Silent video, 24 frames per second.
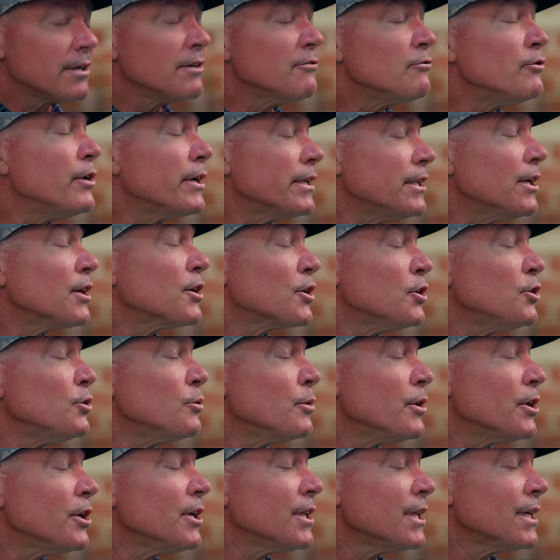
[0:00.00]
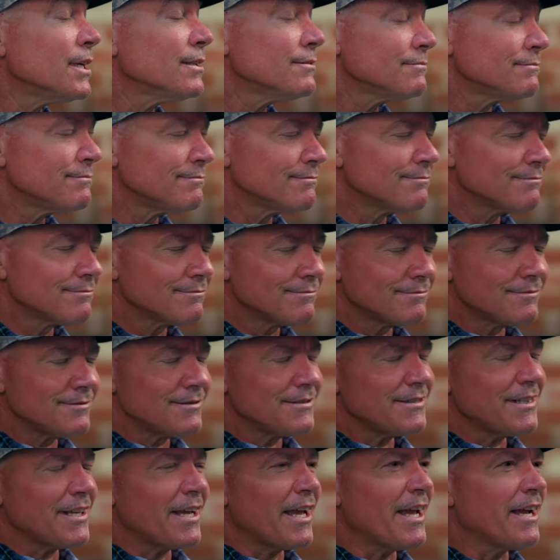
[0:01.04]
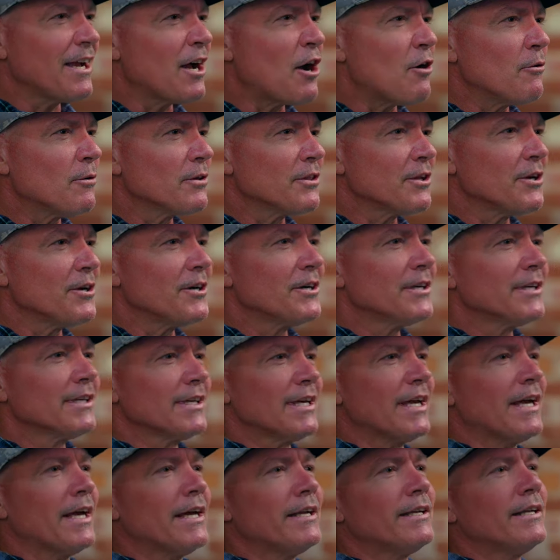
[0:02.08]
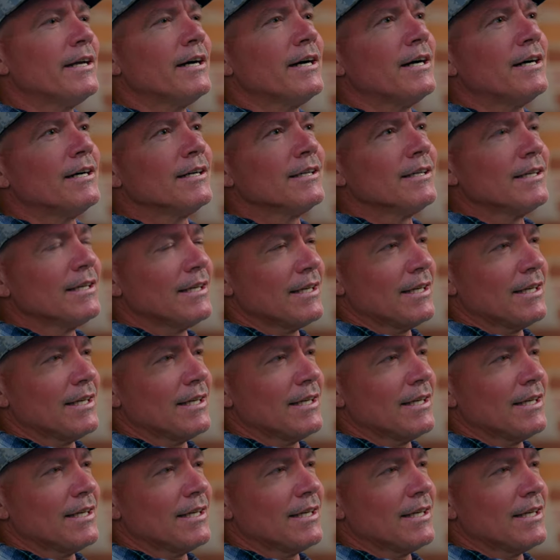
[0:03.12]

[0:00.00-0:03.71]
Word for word: rig the canoe early, hang out with her, and uh,